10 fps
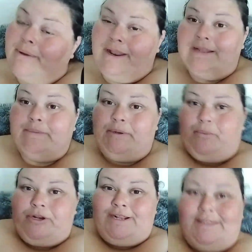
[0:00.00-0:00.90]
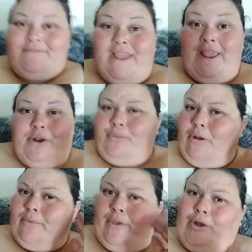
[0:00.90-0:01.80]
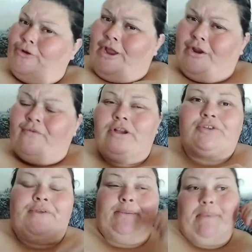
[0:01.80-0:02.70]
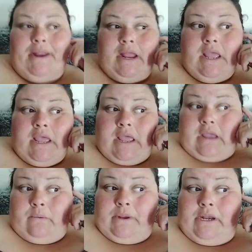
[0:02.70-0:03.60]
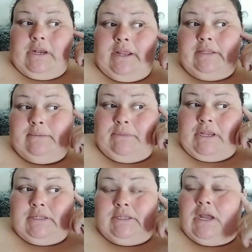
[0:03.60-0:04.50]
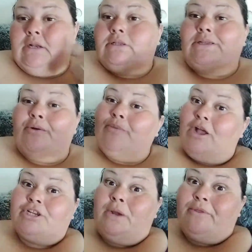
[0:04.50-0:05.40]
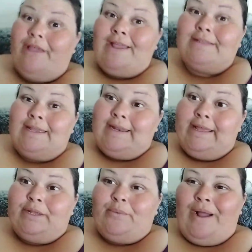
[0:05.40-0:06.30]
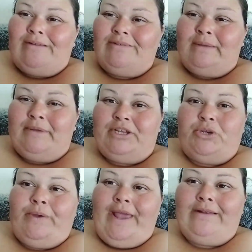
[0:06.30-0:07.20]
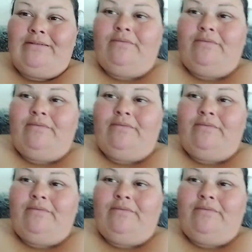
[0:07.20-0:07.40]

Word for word: but it's been a productive day, and you're probably like on your anniversary, but we need to get some things done. So I'll chat with you guys in a little while. Update you again.